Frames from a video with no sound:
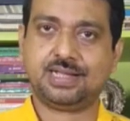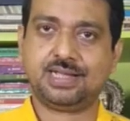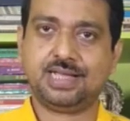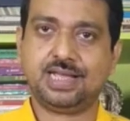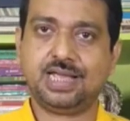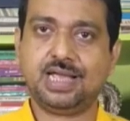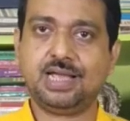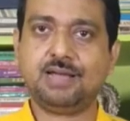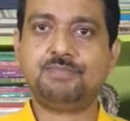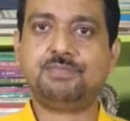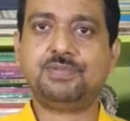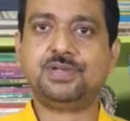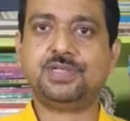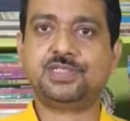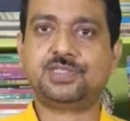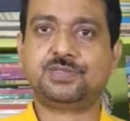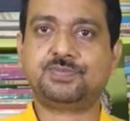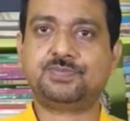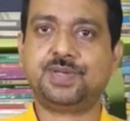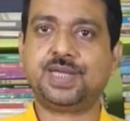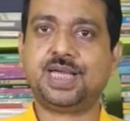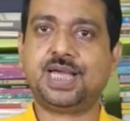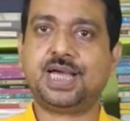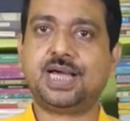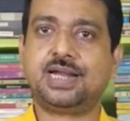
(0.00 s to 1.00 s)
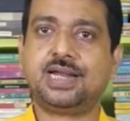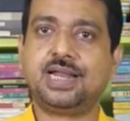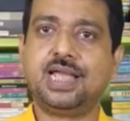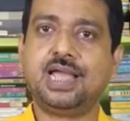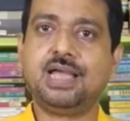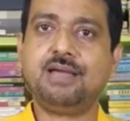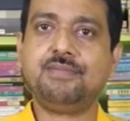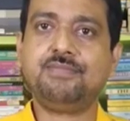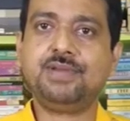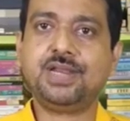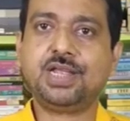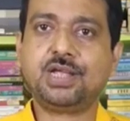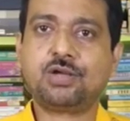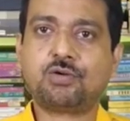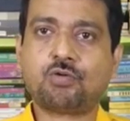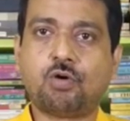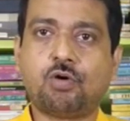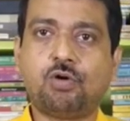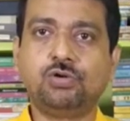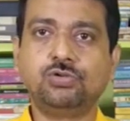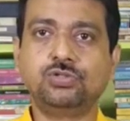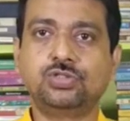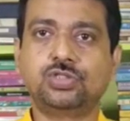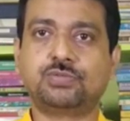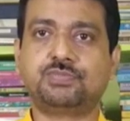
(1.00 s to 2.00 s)
every sphere, every
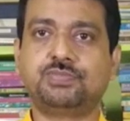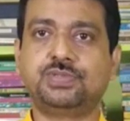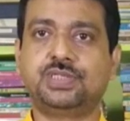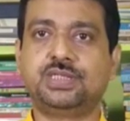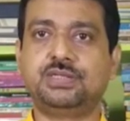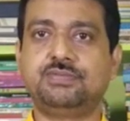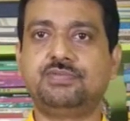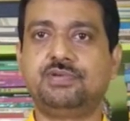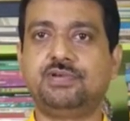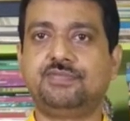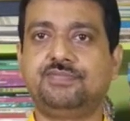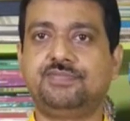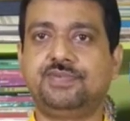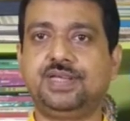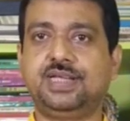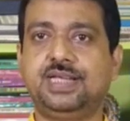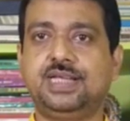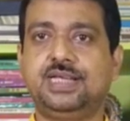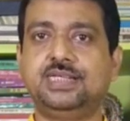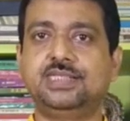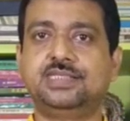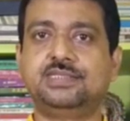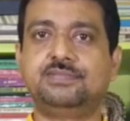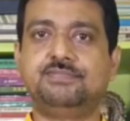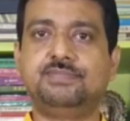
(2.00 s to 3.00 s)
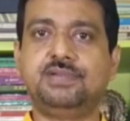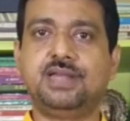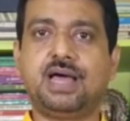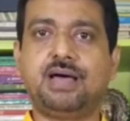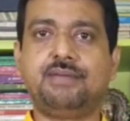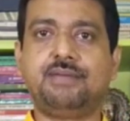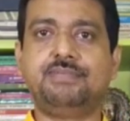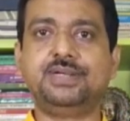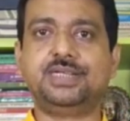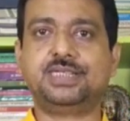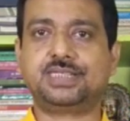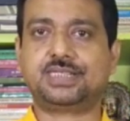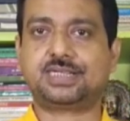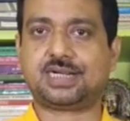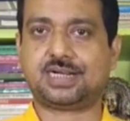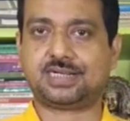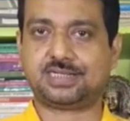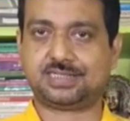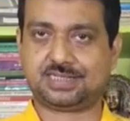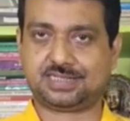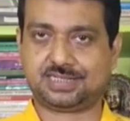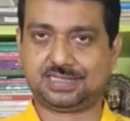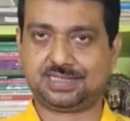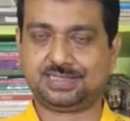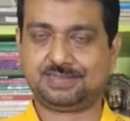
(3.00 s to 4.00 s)
cause of developing his beloved
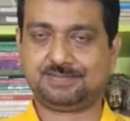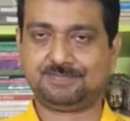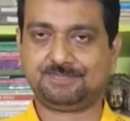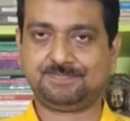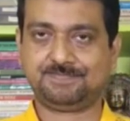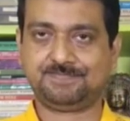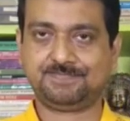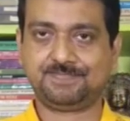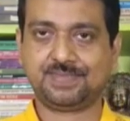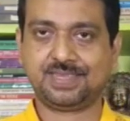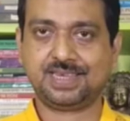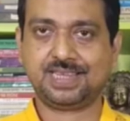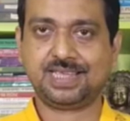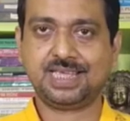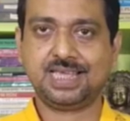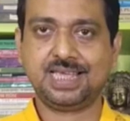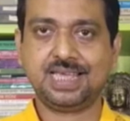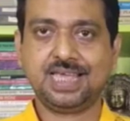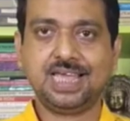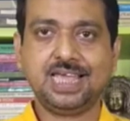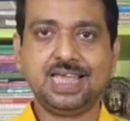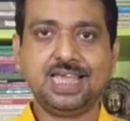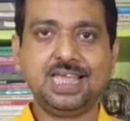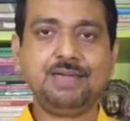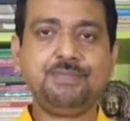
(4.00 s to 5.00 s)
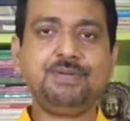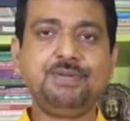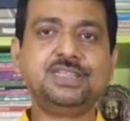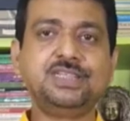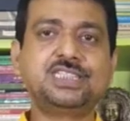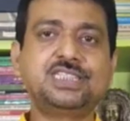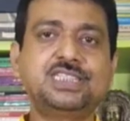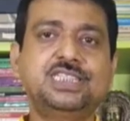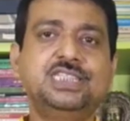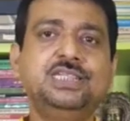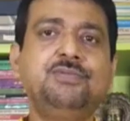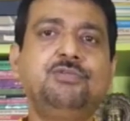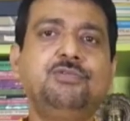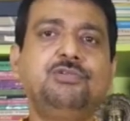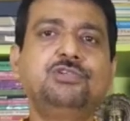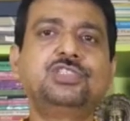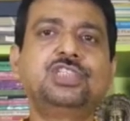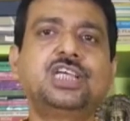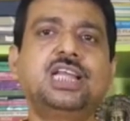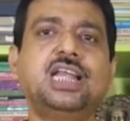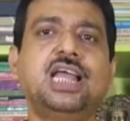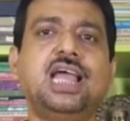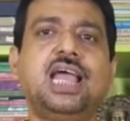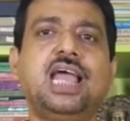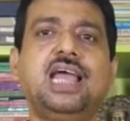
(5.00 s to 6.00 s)
country. If his
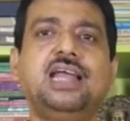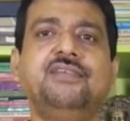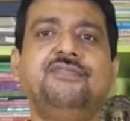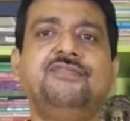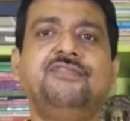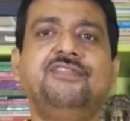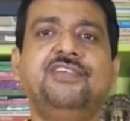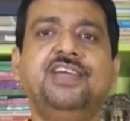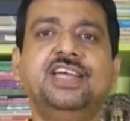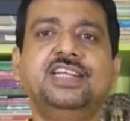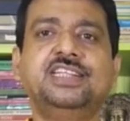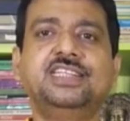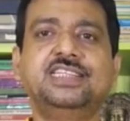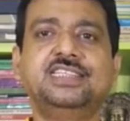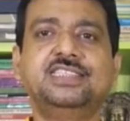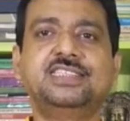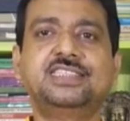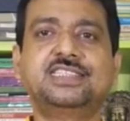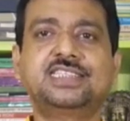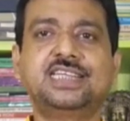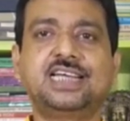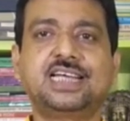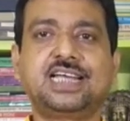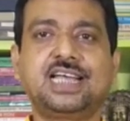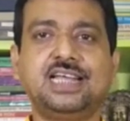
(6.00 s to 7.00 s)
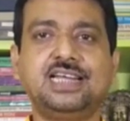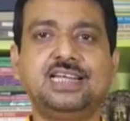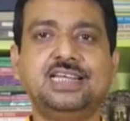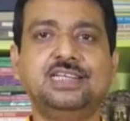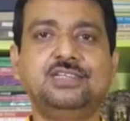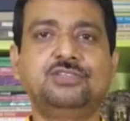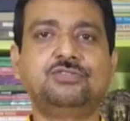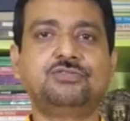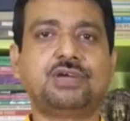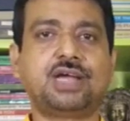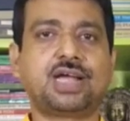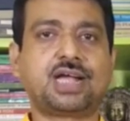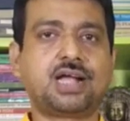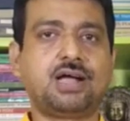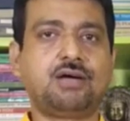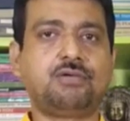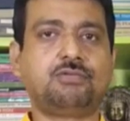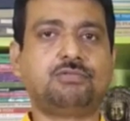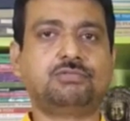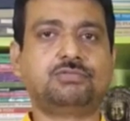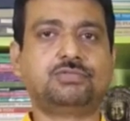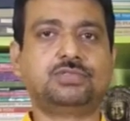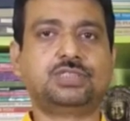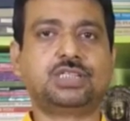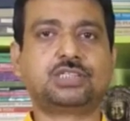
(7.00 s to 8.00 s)
devotion and faith is taken into
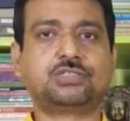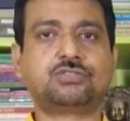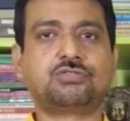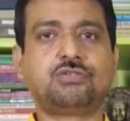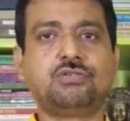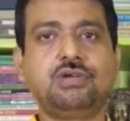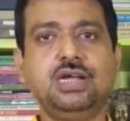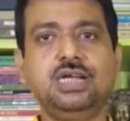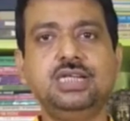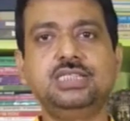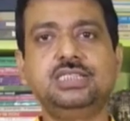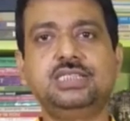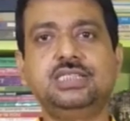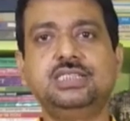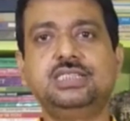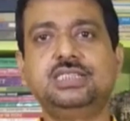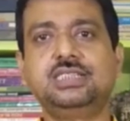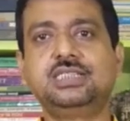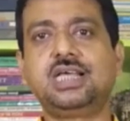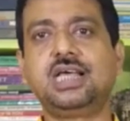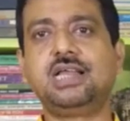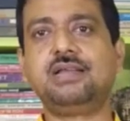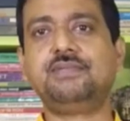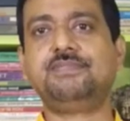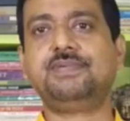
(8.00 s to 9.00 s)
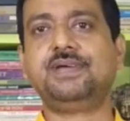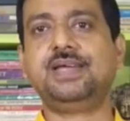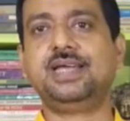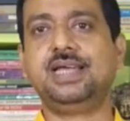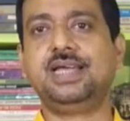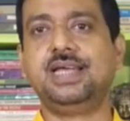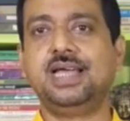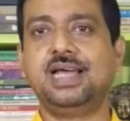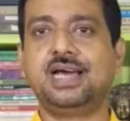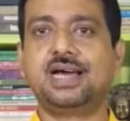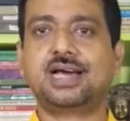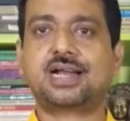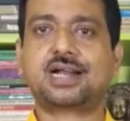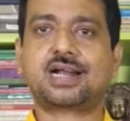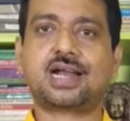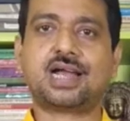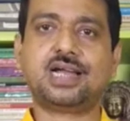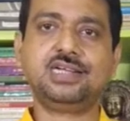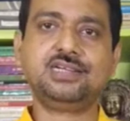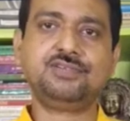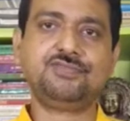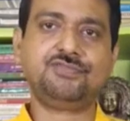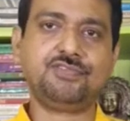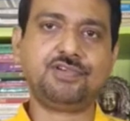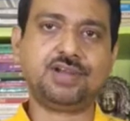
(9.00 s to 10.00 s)
account, the sonnet is itself a
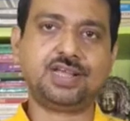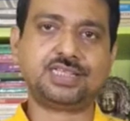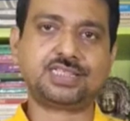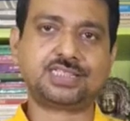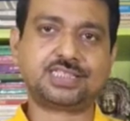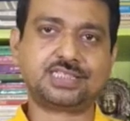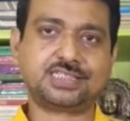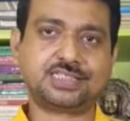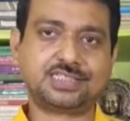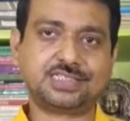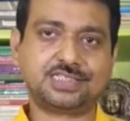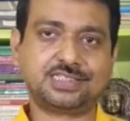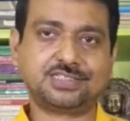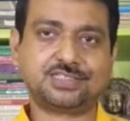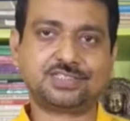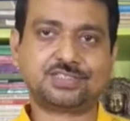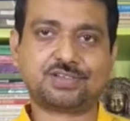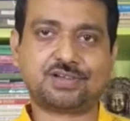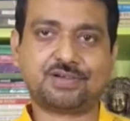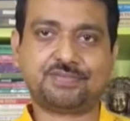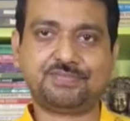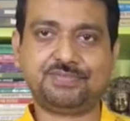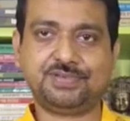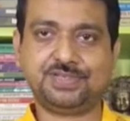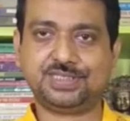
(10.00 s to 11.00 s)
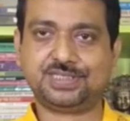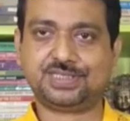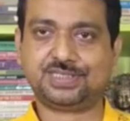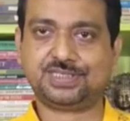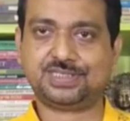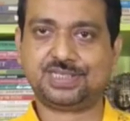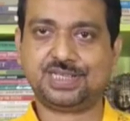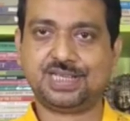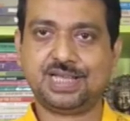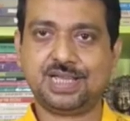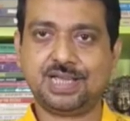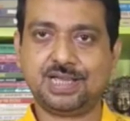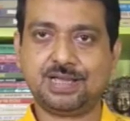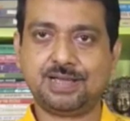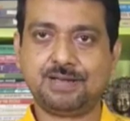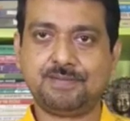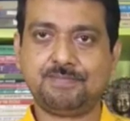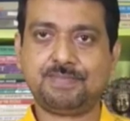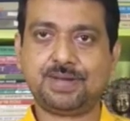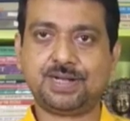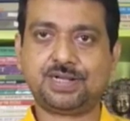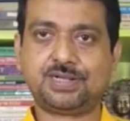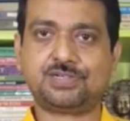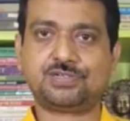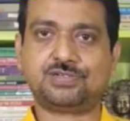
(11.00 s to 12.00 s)
rightful assertion of his
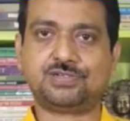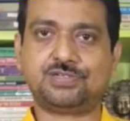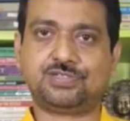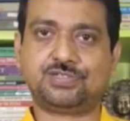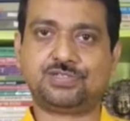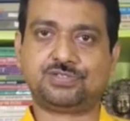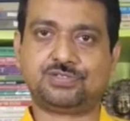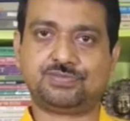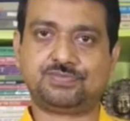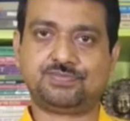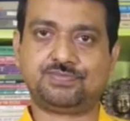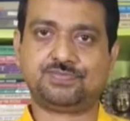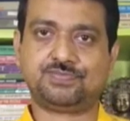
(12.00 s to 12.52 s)
patriotism.